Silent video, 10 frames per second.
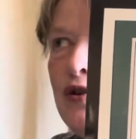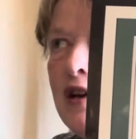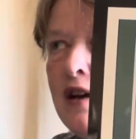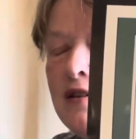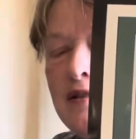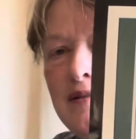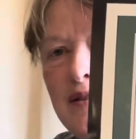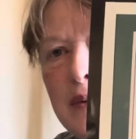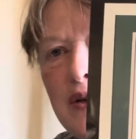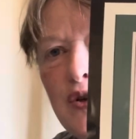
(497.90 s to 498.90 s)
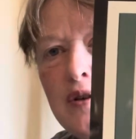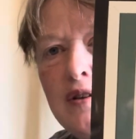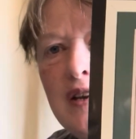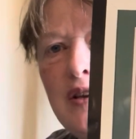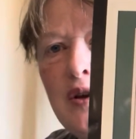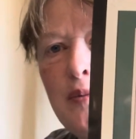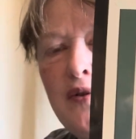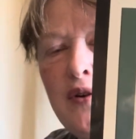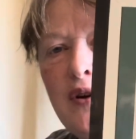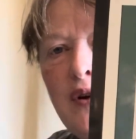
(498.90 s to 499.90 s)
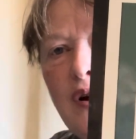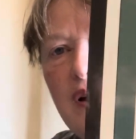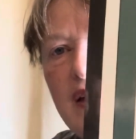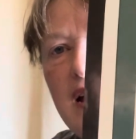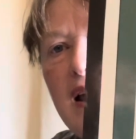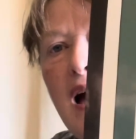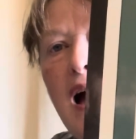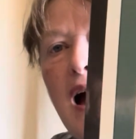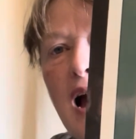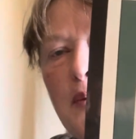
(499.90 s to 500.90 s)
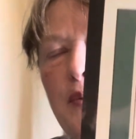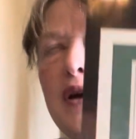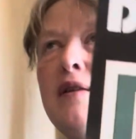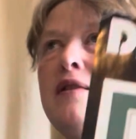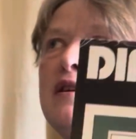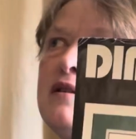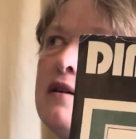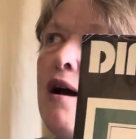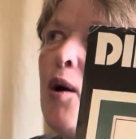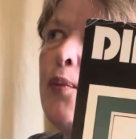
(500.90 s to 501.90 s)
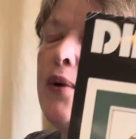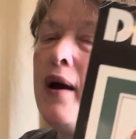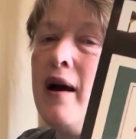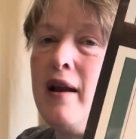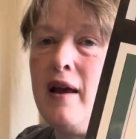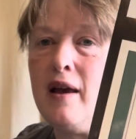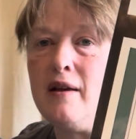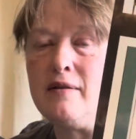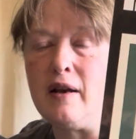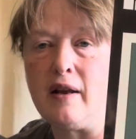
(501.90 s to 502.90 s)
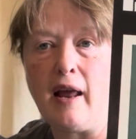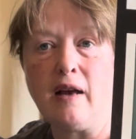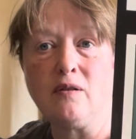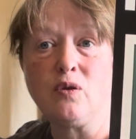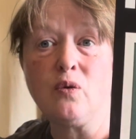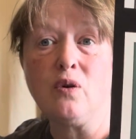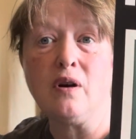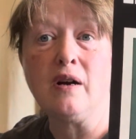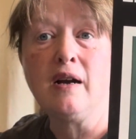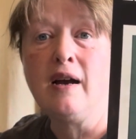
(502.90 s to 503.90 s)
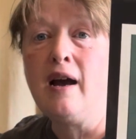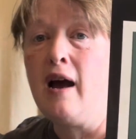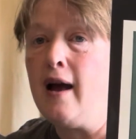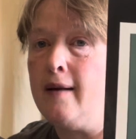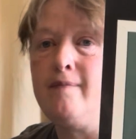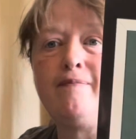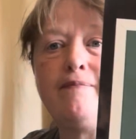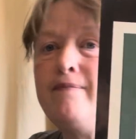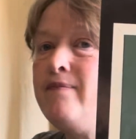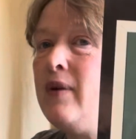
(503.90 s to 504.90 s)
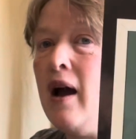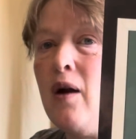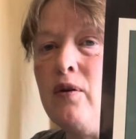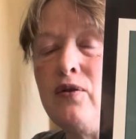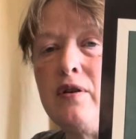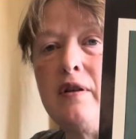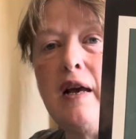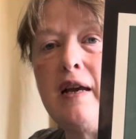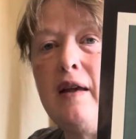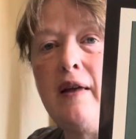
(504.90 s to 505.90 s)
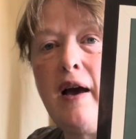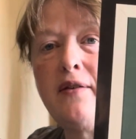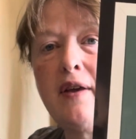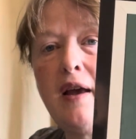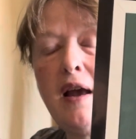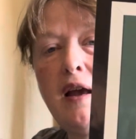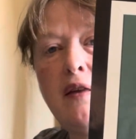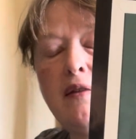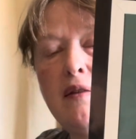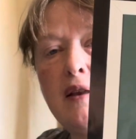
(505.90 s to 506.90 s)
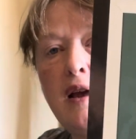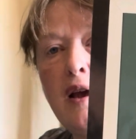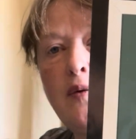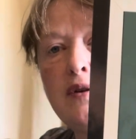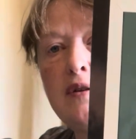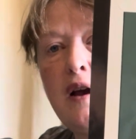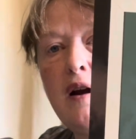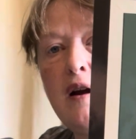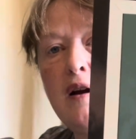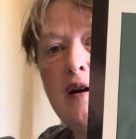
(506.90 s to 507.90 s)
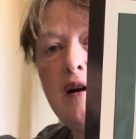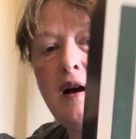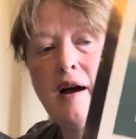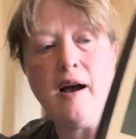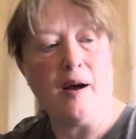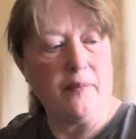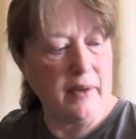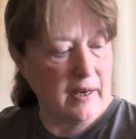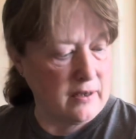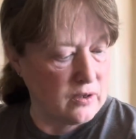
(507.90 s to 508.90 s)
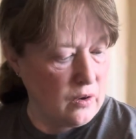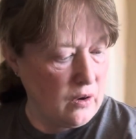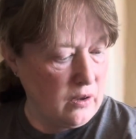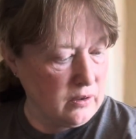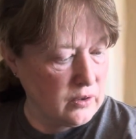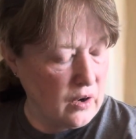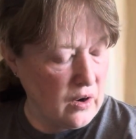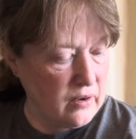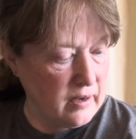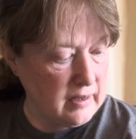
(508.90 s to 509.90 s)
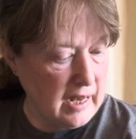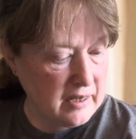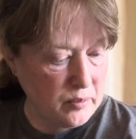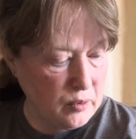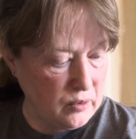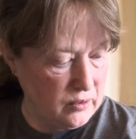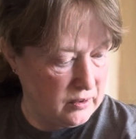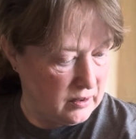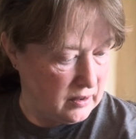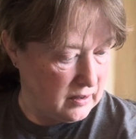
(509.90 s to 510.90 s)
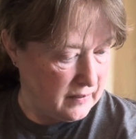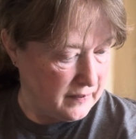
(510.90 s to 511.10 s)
I guess, dimensions kit, if you could call it that. I picked this up at a secondhand store. I was just lucky that day that I was there. It is called Garden Collectibles,